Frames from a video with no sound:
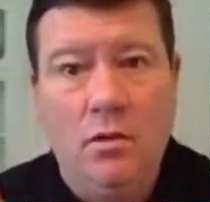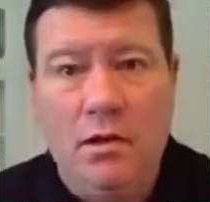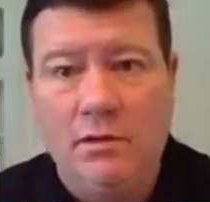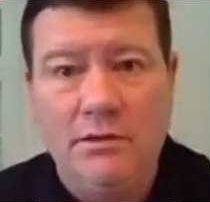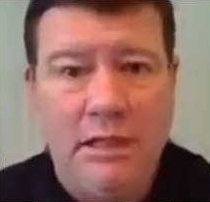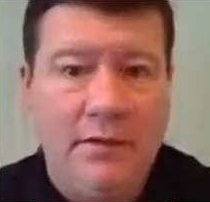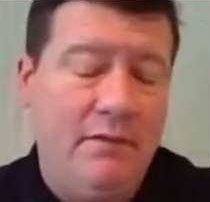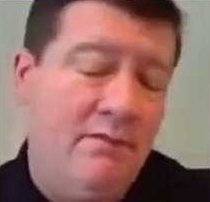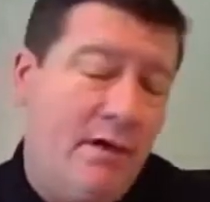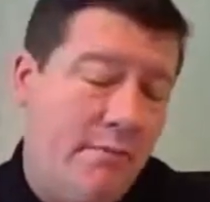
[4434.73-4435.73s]
understand the
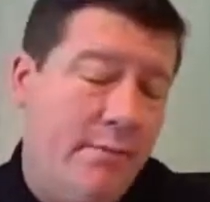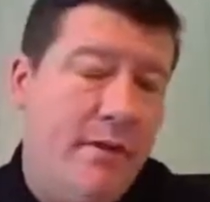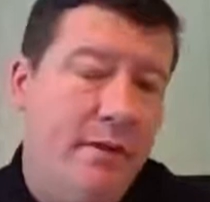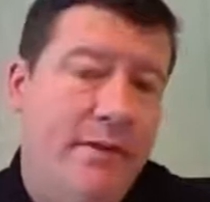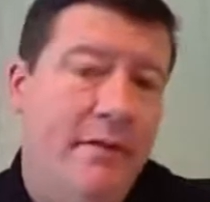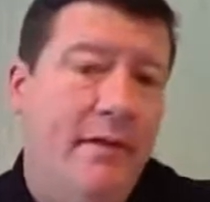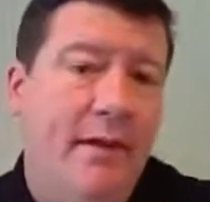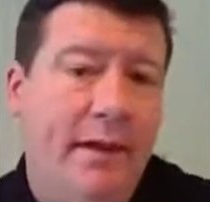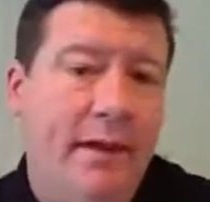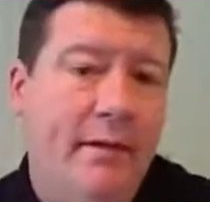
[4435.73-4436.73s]
environment
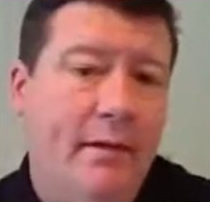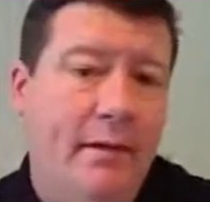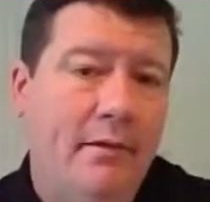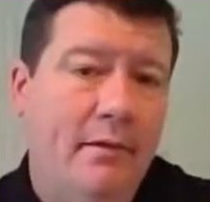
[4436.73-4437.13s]
and uh,